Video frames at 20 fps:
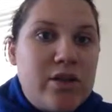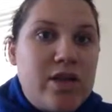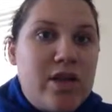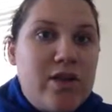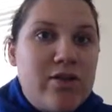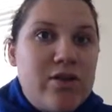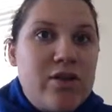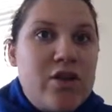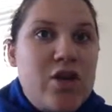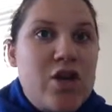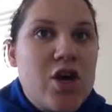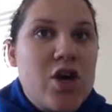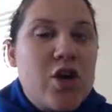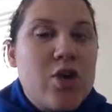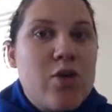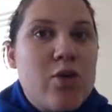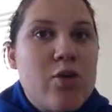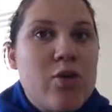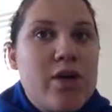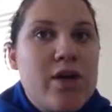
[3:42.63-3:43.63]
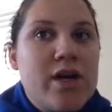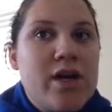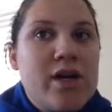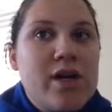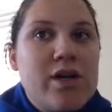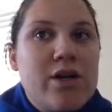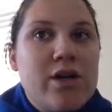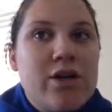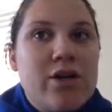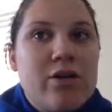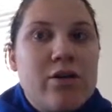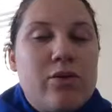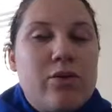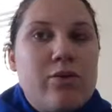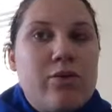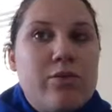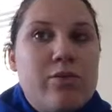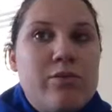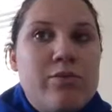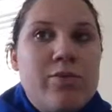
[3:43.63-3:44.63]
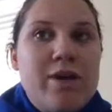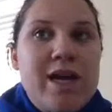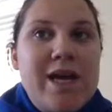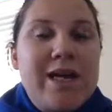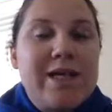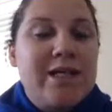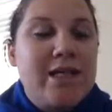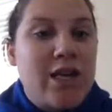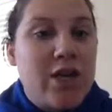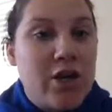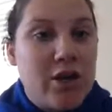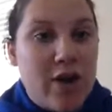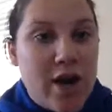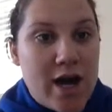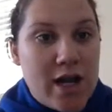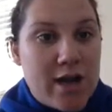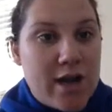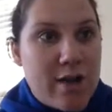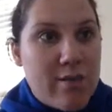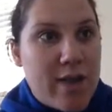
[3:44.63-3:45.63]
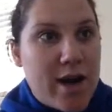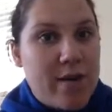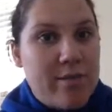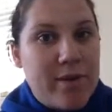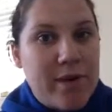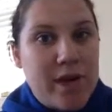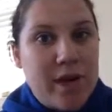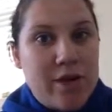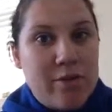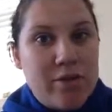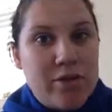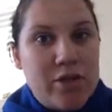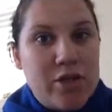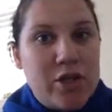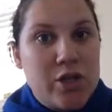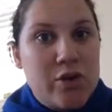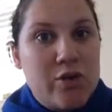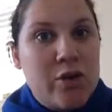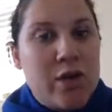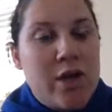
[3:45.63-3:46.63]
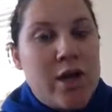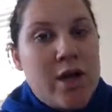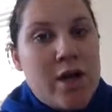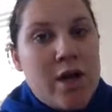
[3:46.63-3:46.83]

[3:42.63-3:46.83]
Even though, being in second grade, they might be able to